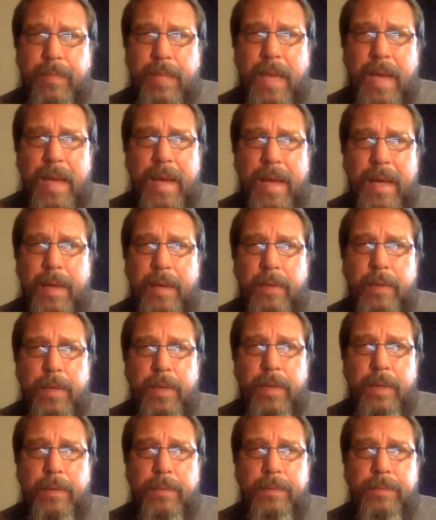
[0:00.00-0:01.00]
I don't
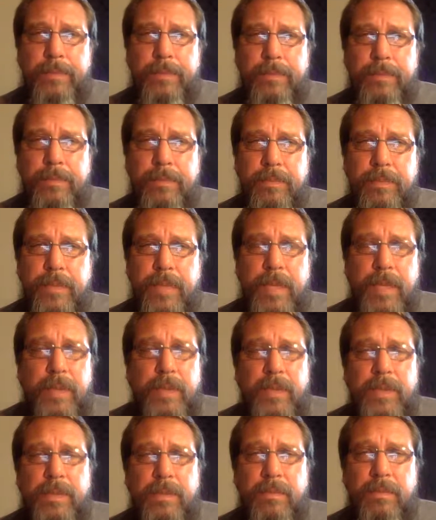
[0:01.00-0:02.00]
know. You know,
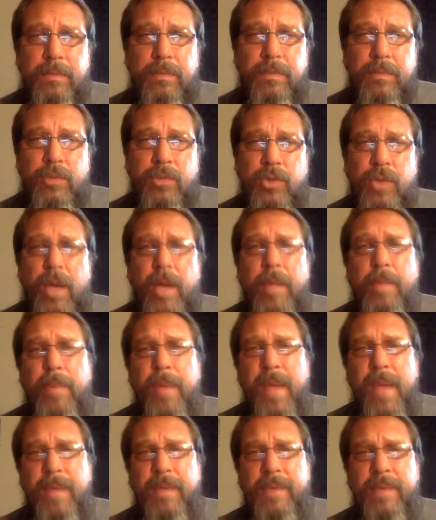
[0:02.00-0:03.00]
just try to
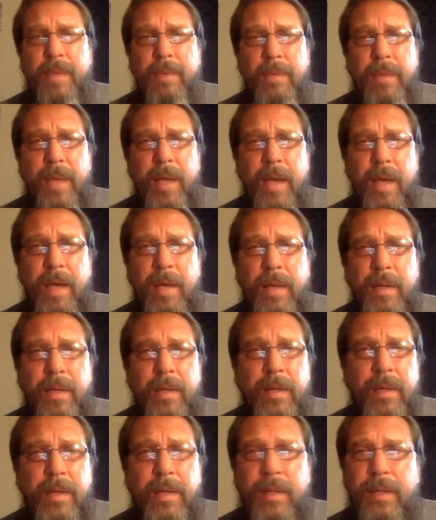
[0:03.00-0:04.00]
pass something on.
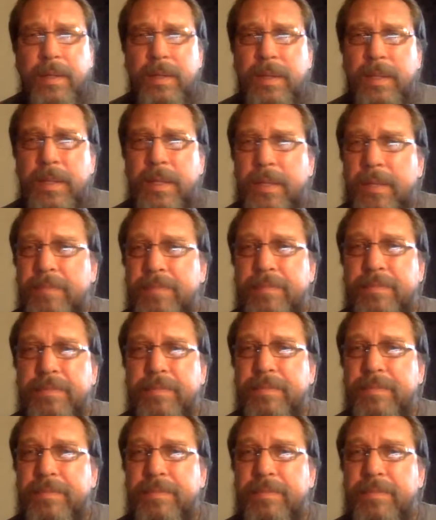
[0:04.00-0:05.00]

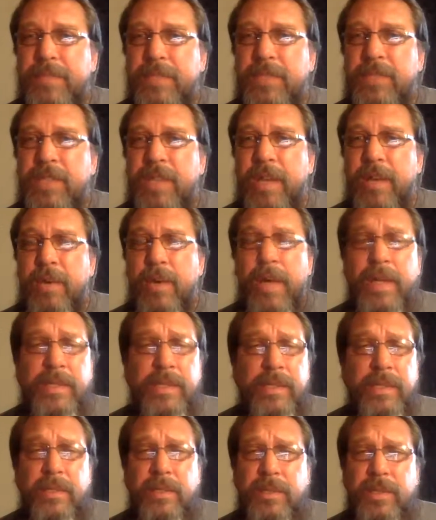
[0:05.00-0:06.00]
This
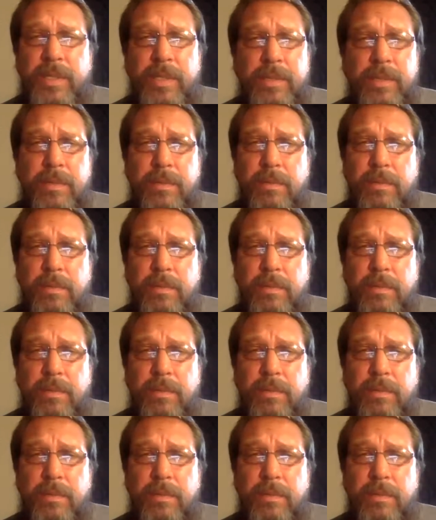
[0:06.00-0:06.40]
generation is just